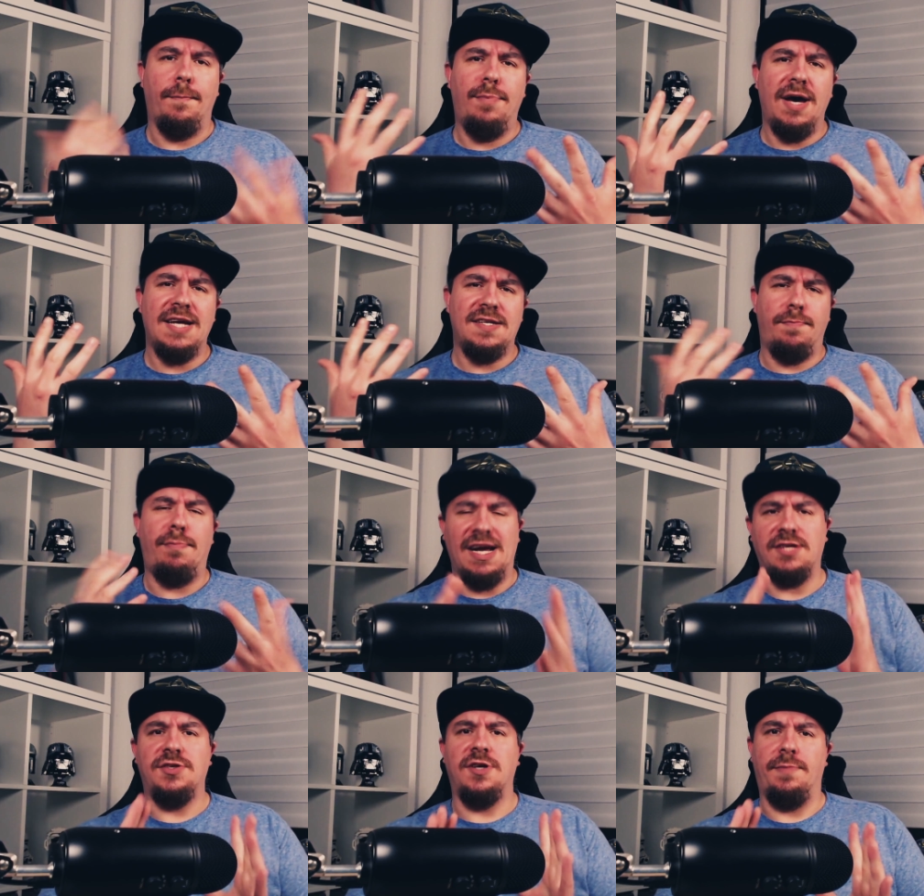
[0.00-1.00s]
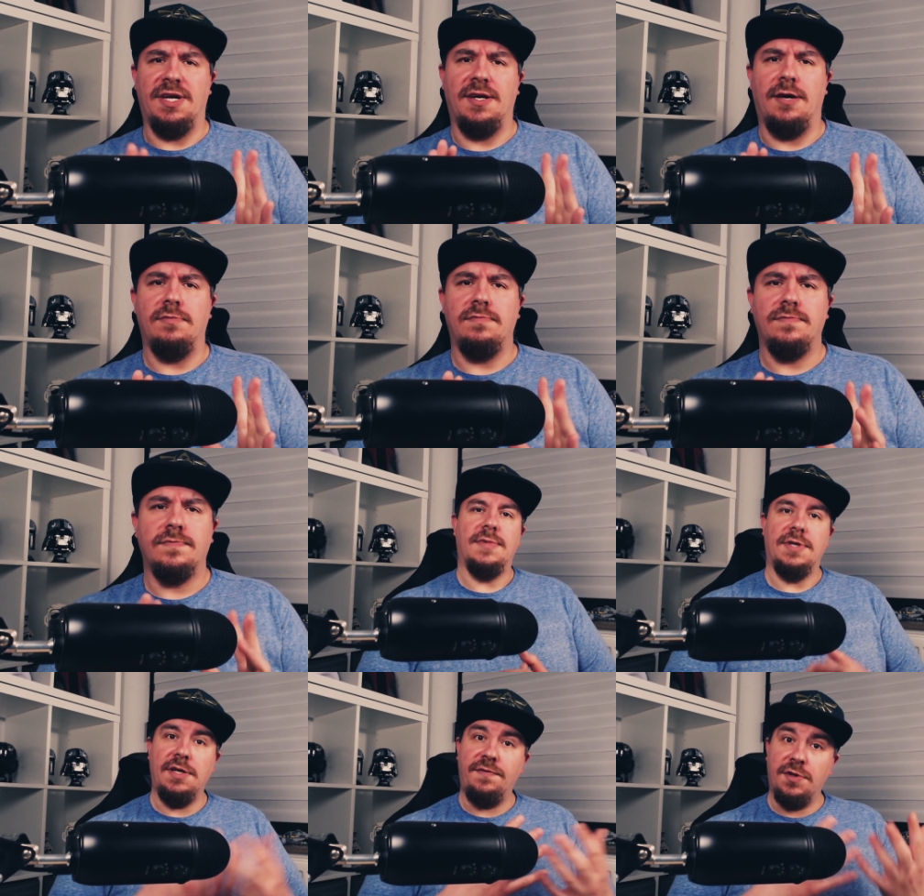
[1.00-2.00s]
But back to topic now.
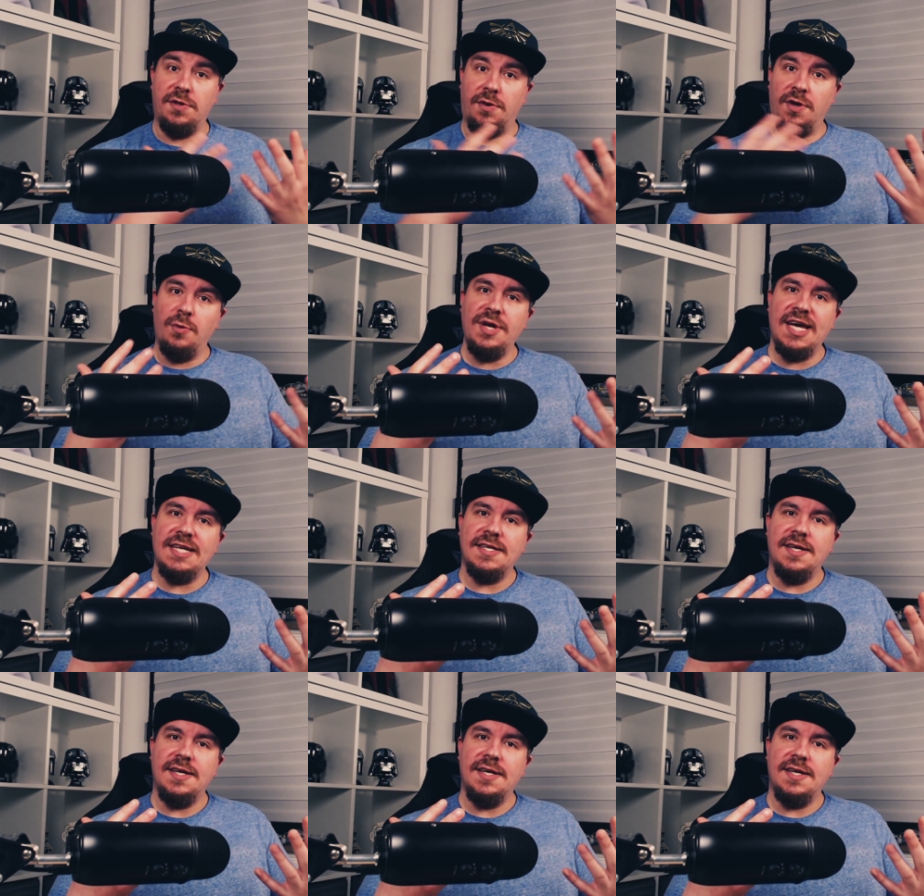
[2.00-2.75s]
If you don't know yet,